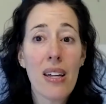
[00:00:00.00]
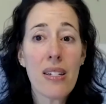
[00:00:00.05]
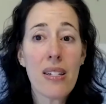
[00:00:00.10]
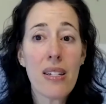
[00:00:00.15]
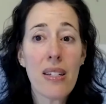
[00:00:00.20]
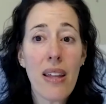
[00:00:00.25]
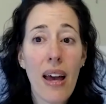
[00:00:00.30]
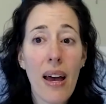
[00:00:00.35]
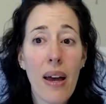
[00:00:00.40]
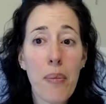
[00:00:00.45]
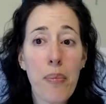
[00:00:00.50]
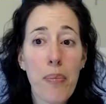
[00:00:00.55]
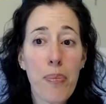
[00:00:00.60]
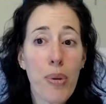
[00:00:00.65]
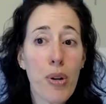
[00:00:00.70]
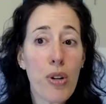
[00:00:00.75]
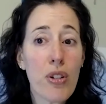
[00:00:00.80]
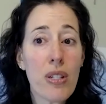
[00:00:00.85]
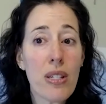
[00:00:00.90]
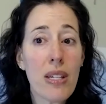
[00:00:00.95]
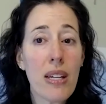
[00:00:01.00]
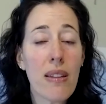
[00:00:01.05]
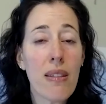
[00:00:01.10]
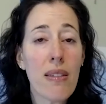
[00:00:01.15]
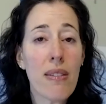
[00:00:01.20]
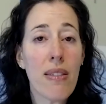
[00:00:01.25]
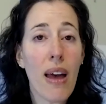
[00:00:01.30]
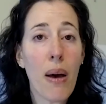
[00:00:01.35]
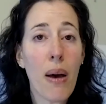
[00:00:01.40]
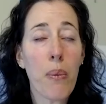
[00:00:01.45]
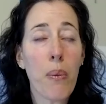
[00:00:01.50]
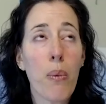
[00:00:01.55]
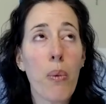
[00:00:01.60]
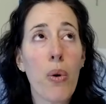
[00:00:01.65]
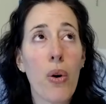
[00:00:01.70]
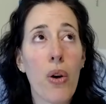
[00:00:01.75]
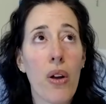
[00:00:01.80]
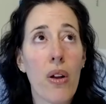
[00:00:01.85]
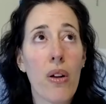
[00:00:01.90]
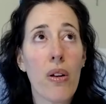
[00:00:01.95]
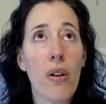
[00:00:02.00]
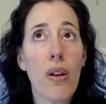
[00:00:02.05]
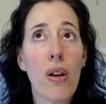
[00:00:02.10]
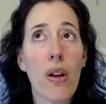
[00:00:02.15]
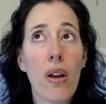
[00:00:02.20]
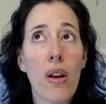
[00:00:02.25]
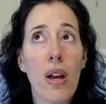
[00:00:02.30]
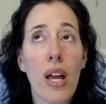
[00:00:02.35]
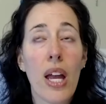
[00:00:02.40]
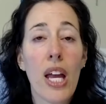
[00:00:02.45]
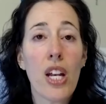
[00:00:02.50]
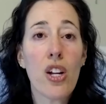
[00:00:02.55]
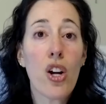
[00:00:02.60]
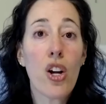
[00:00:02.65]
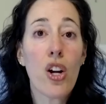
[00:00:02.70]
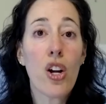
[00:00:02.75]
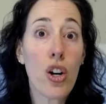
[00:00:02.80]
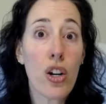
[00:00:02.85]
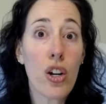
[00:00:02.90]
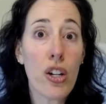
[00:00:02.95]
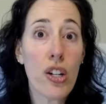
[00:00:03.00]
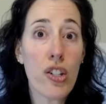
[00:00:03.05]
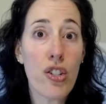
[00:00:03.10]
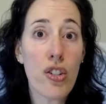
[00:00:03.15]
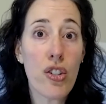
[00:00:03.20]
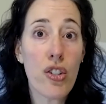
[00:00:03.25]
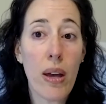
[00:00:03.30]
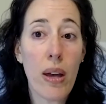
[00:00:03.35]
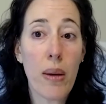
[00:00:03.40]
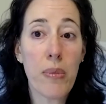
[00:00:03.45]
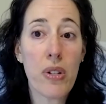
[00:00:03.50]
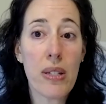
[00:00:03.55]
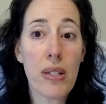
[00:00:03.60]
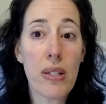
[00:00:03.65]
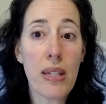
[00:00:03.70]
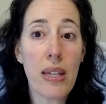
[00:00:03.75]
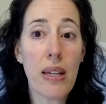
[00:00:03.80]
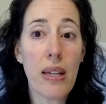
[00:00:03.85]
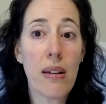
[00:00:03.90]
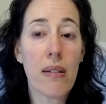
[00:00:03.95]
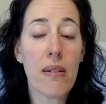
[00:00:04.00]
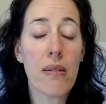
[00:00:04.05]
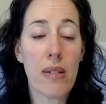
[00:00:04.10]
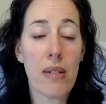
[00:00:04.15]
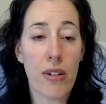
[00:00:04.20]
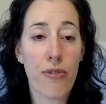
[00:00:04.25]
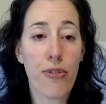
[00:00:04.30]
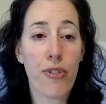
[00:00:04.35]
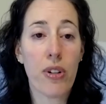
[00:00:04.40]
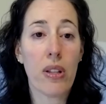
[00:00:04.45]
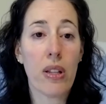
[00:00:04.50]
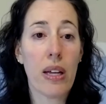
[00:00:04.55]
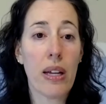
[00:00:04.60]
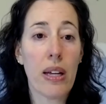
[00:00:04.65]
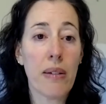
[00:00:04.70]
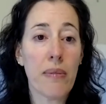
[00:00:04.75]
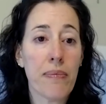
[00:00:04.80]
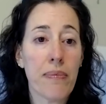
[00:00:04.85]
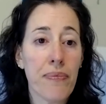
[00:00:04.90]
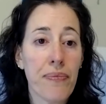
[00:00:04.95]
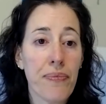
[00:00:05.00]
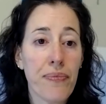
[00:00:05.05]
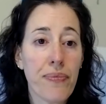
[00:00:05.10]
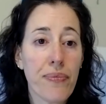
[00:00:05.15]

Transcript: to that person that would encourage them to see it differently?